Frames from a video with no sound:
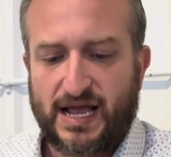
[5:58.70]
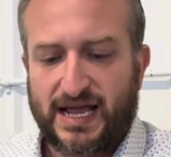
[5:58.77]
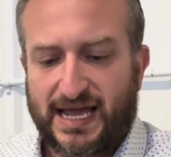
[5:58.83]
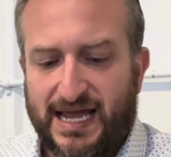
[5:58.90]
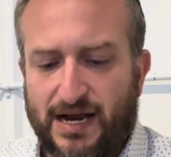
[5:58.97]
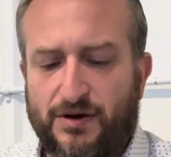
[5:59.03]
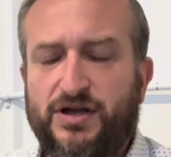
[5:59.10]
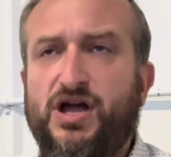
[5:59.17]

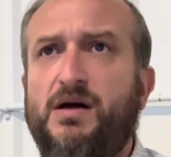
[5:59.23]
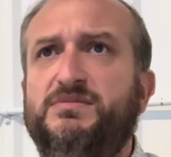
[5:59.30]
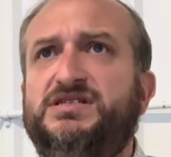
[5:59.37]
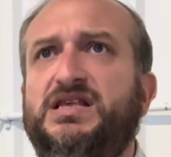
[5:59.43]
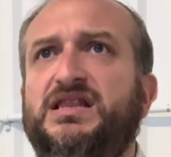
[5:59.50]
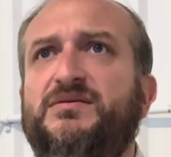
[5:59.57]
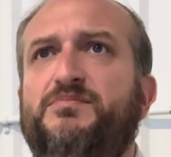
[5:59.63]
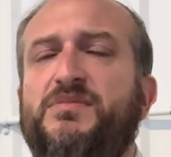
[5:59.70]
Here it comes
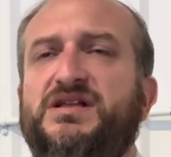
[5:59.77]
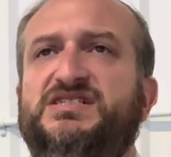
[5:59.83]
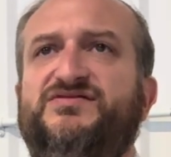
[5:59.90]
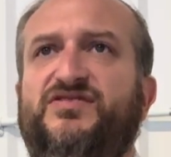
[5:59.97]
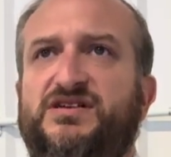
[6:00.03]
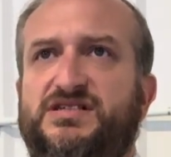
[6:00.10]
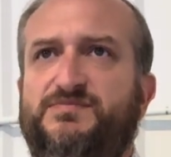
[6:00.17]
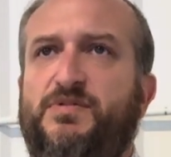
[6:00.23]
to the
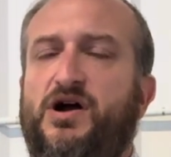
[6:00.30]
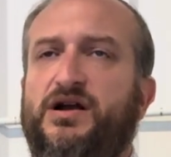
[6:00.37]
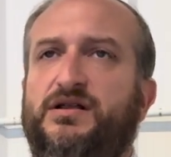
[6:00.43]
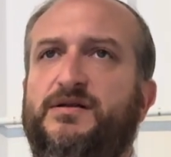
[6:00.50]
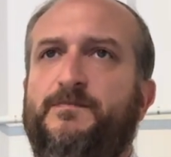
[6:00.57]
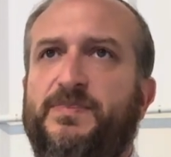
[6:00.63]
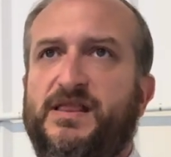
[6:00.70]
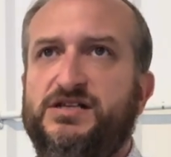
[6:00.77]
mitzvahs part.
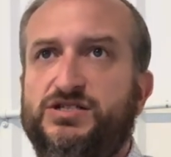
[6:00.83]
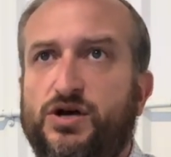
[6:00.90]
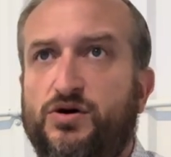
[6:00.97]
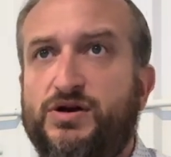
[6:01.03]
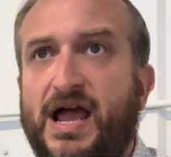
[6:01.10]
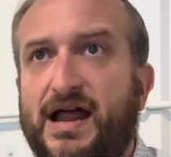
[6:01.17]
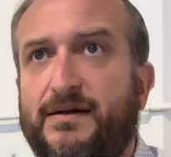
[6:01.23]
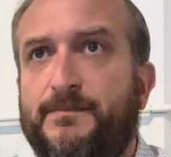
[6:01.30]
So
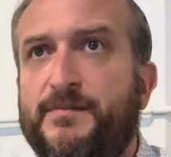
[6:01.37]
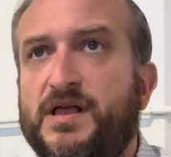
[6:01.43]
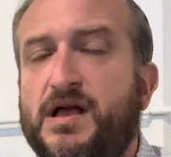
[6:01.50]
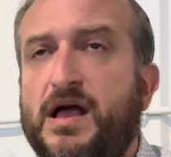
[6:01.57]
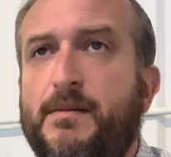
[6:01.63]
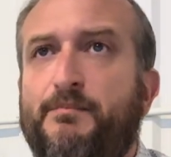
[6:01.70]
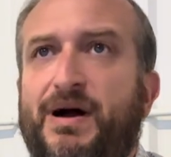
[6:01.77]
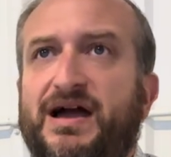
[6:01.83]
again,
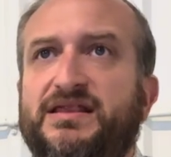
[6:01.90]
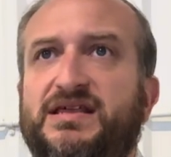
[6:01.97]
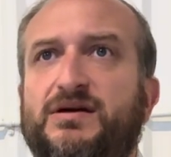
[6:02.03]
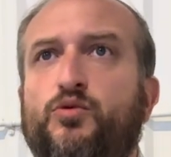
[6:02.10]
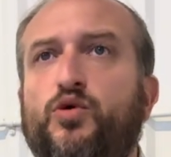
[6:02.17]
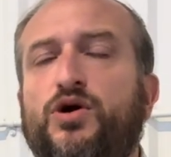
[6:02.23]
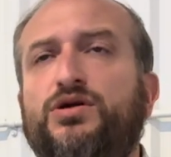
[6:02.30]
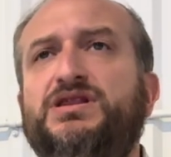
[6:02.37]
by the
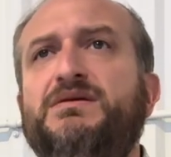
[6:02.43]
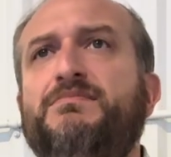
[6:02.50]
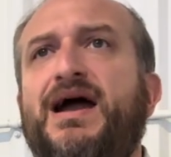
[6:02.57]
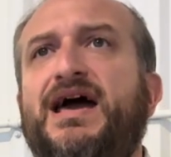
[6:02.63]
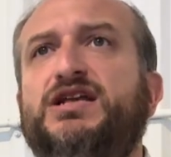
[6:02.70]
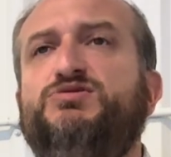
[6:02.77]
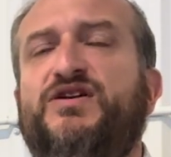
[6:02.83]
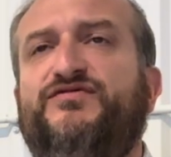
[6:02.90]
worldly
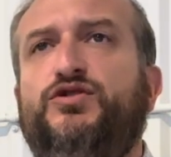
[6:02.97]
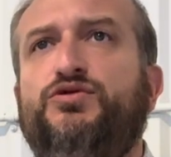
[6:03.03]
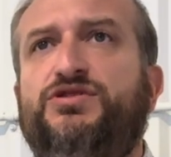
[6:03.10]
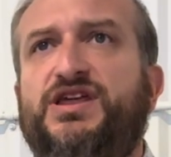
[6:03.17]
matters, we have two